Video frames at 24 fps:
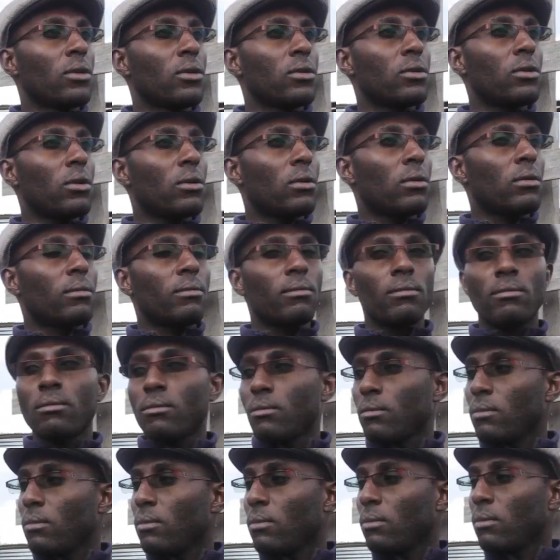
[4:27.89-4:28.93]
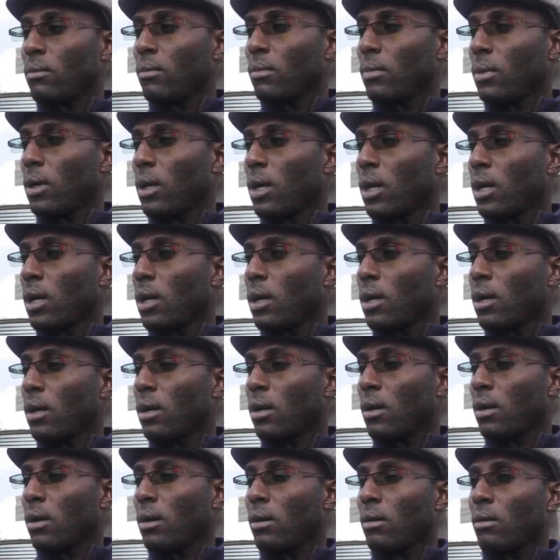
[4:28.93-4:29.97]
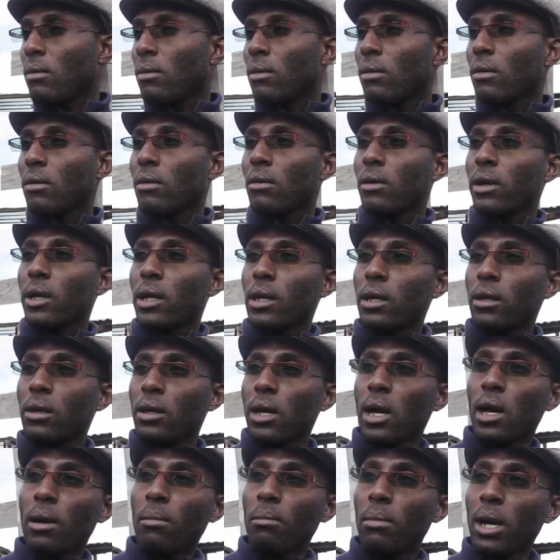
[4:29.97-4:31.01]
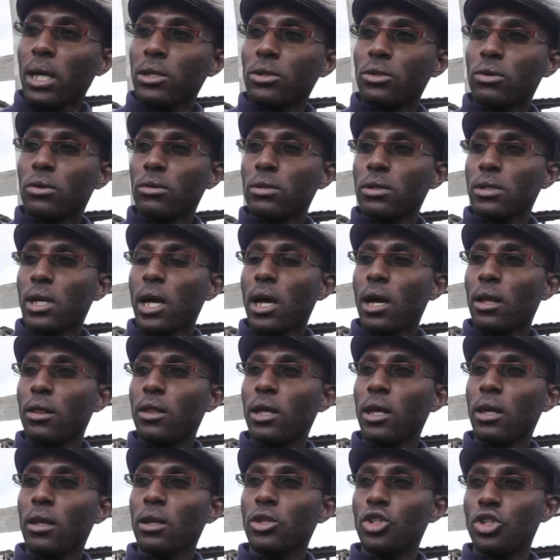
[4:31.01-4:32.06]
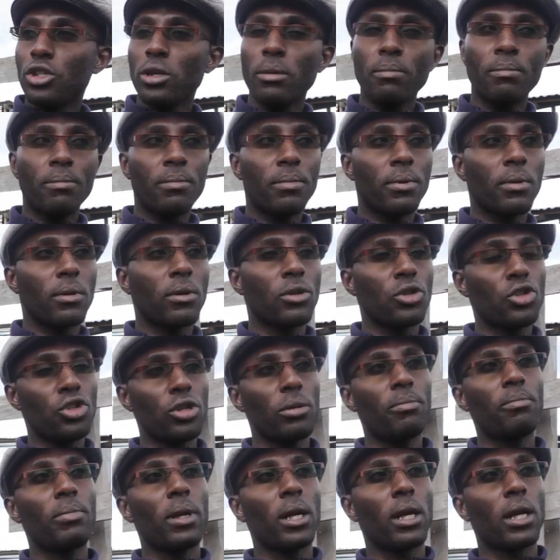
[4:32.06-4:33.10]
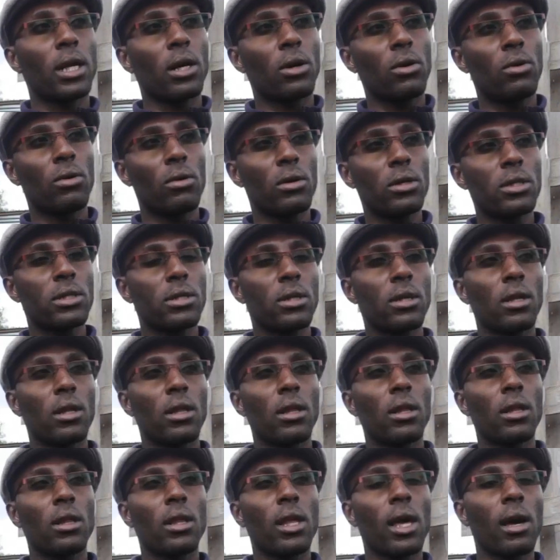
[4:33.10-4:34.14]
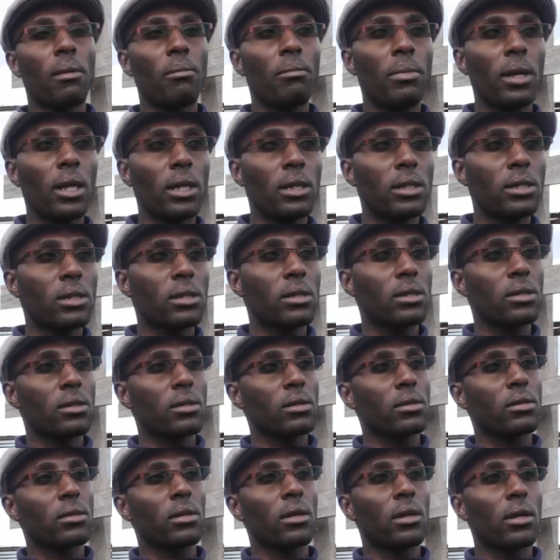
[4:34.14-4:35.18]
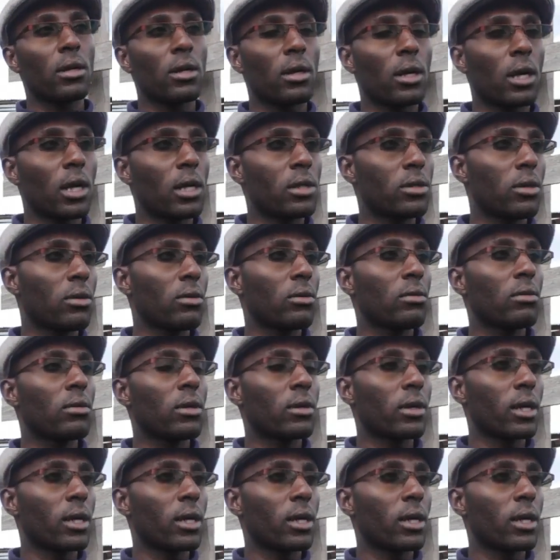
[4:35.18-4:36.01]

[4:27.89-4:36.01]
So mutton, the sheep and the goats, they are a bit slow